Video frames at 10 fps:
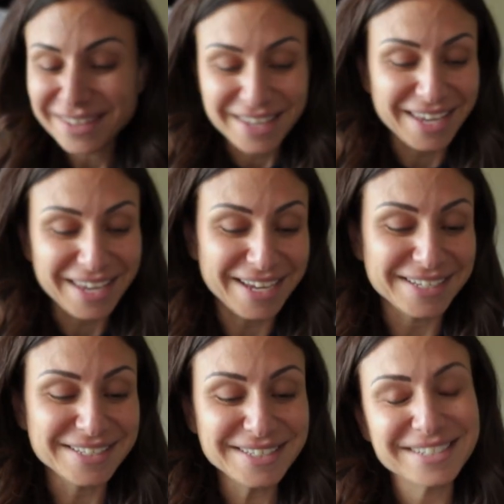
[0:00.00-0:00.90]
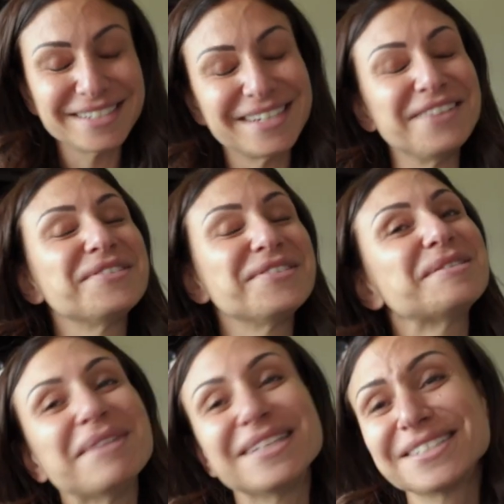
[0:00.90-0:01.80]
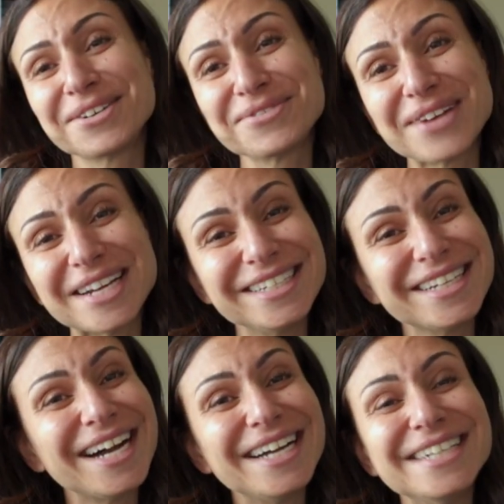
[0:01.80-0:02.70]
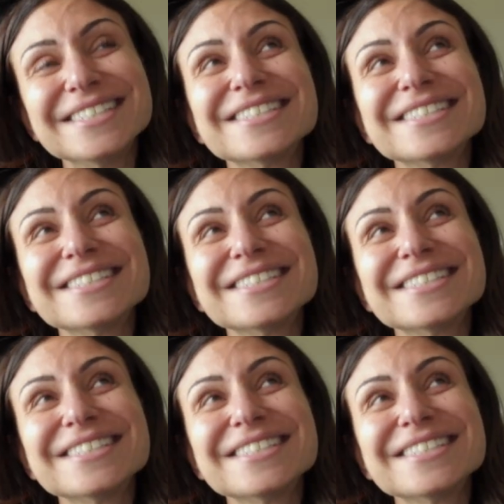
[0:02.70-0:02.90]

and I've smelled it already, guys.